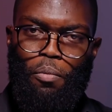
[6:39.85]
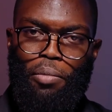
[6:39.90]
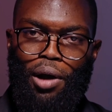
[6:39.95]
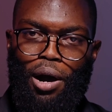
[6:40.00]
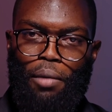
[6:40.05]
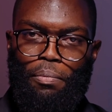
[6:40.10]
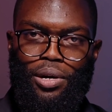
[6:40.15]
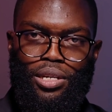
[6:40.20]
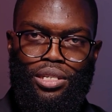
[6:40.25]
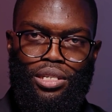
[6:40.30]

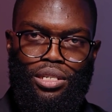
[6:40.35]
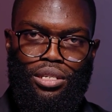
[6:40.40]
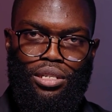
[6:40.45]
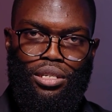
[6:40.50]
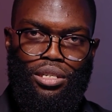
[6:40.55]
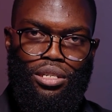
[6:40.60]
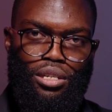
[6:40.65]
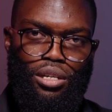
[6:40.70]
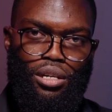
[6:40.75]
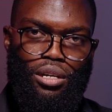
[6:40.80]

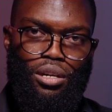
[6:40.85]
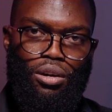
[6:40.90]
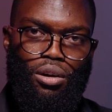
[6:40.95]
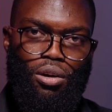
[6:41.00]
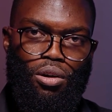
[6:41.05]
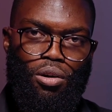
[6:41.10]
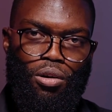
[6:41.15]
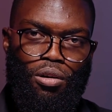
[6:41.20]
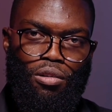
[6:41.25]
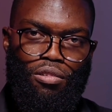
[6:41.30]
purposes
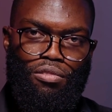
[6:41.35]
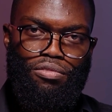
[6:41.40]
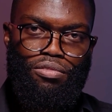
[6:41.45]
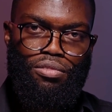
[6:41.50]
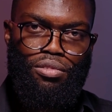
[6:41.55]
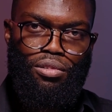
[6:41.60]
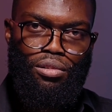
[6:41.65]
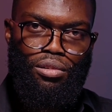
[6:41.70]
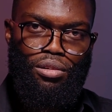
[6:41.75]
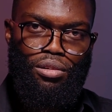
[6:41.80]
of